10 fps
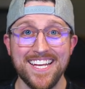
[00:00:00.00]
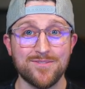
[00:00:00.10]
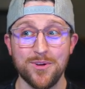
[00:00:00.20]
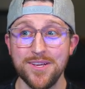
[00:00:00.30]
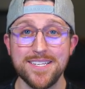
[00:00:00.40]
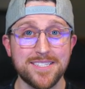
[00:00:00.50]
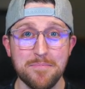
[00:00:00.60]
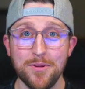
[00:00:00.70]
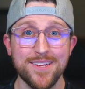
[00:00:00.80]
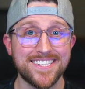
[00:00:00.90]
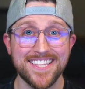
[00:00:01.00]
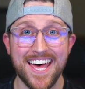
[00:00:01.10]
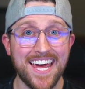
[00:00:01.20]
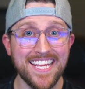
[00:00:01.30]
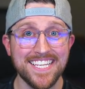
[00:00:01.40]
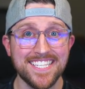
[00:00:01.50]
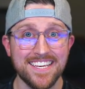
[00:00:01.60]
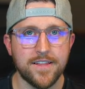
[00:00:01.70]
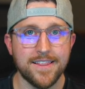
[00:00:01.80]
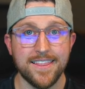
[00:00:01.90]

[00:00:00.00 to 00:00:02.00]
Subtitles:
It's really simple. It's that easy.